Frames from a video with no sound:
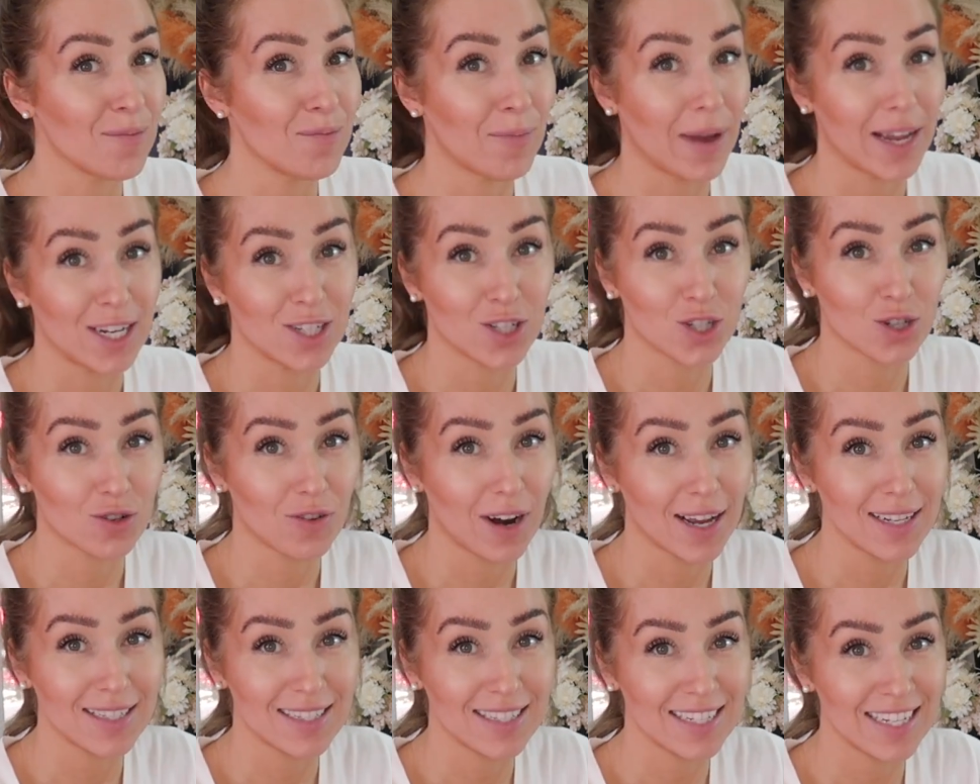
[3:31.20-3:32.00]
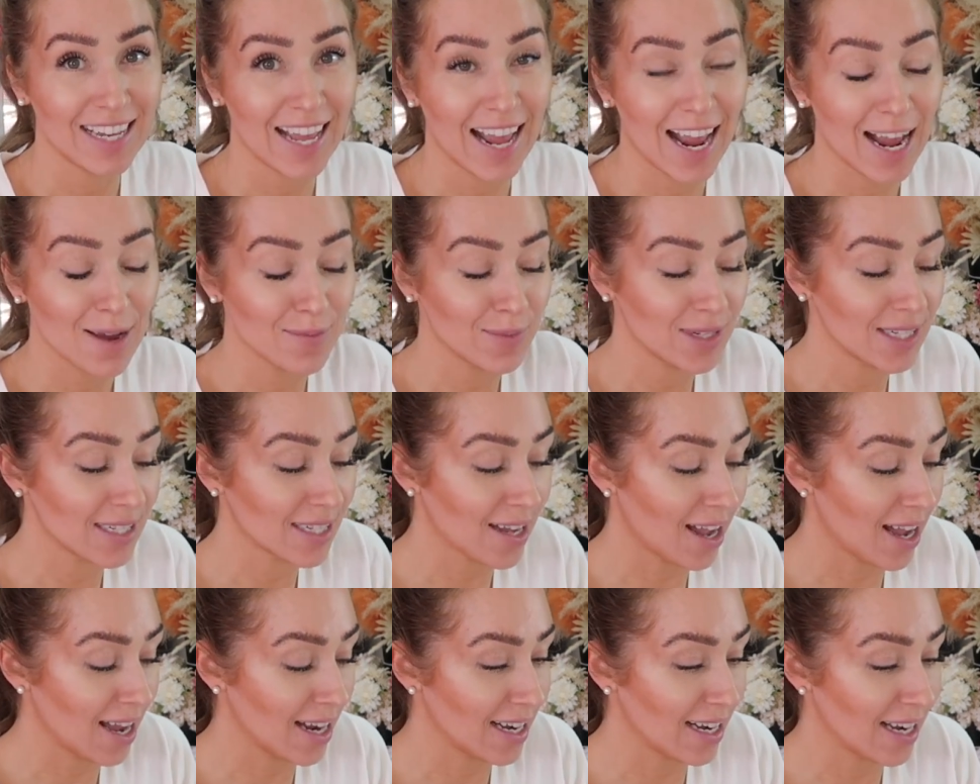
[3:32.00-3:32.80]
my trusty
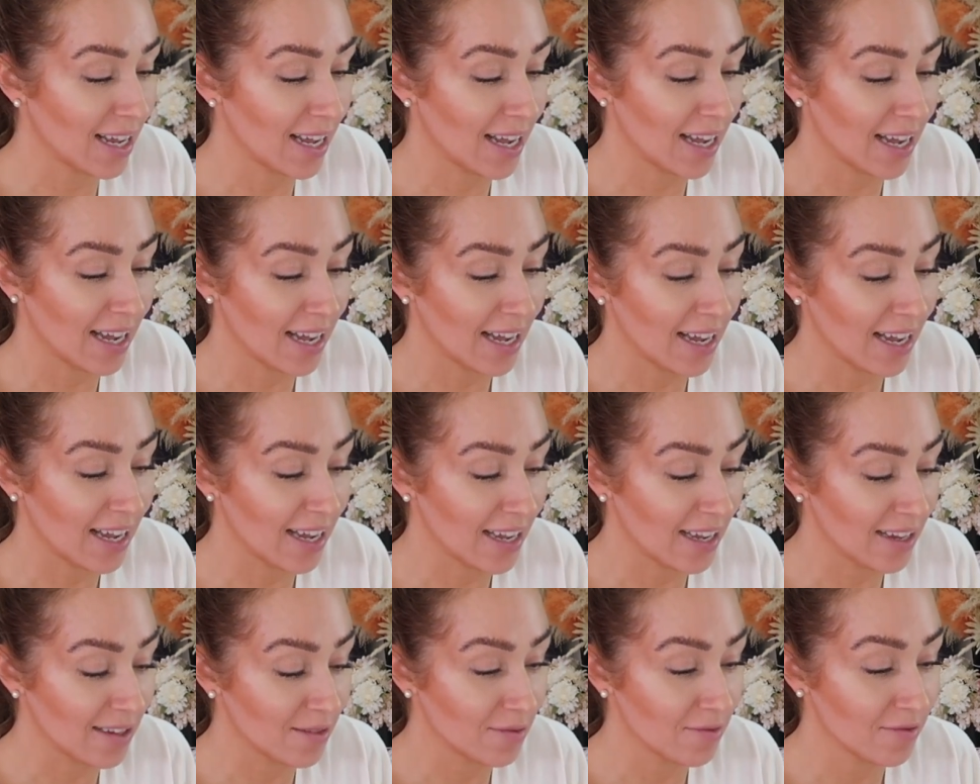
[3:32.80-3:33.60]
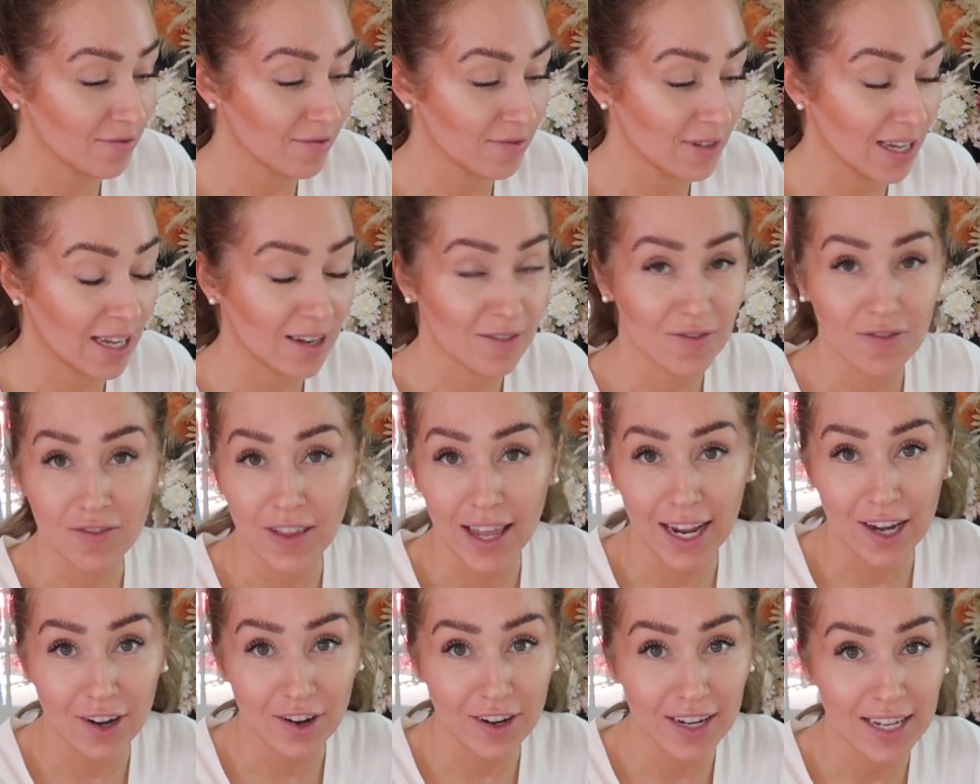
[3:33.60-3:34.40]
Amazon
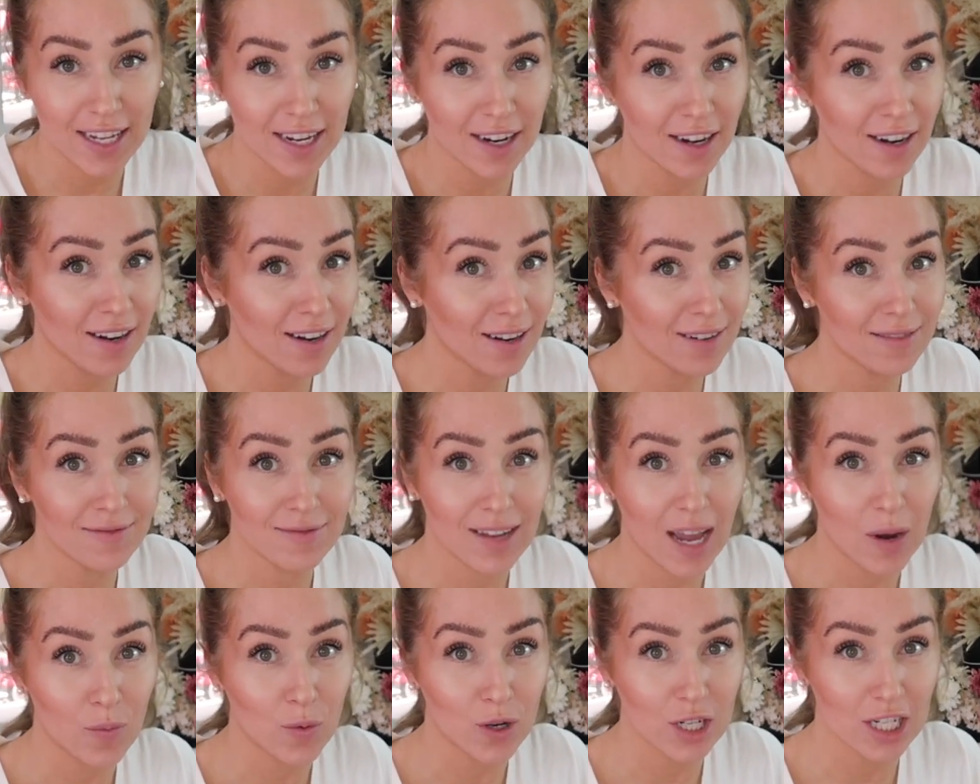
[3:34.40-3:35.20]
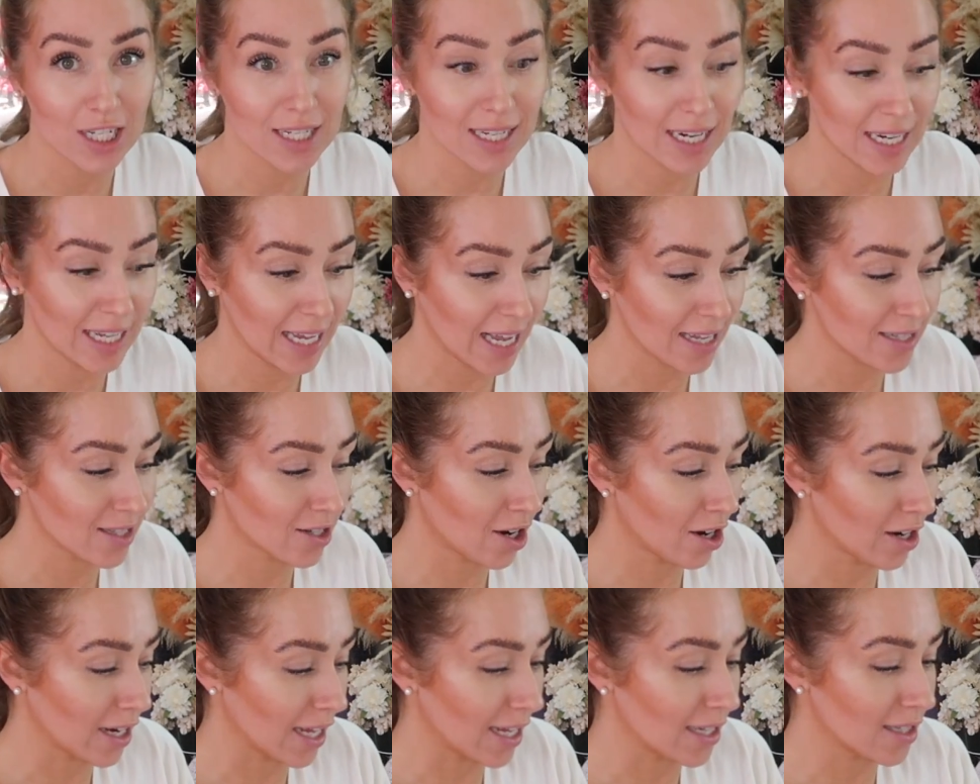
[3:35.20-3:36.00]
inflator here, and we're just gonna get
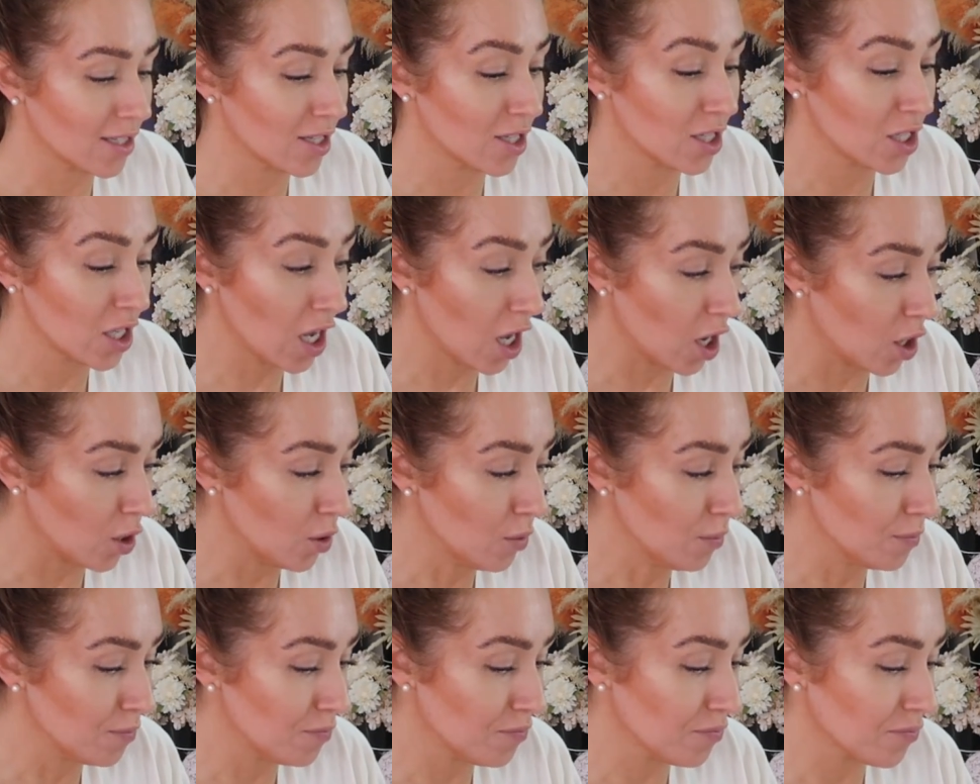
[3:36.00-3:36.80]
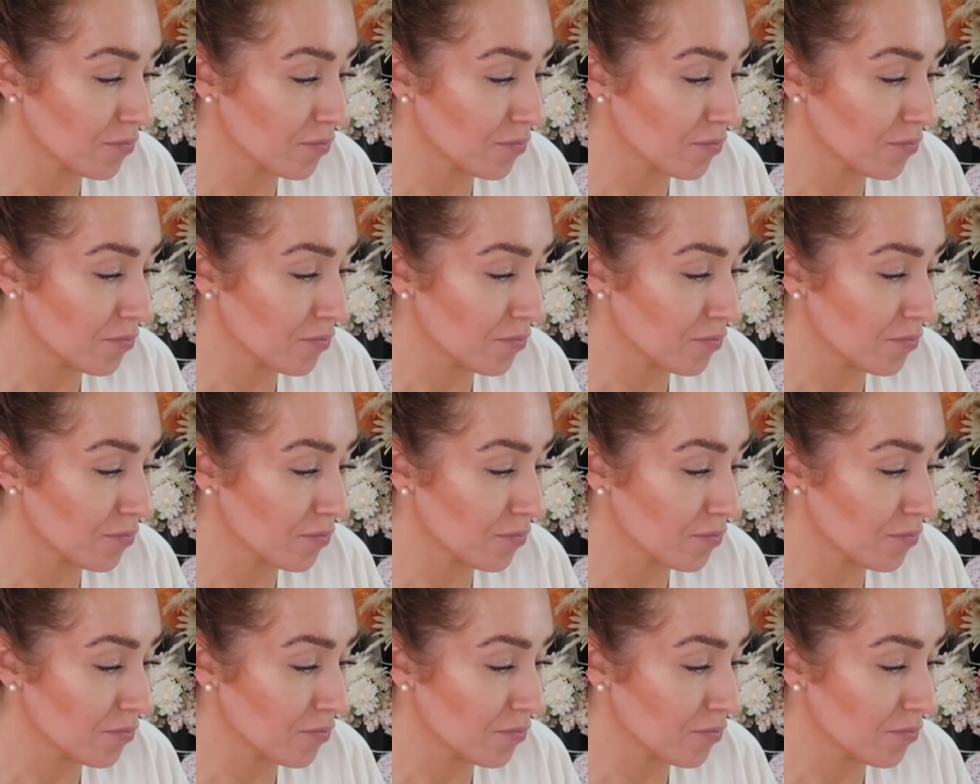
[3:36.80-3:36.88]
started. So,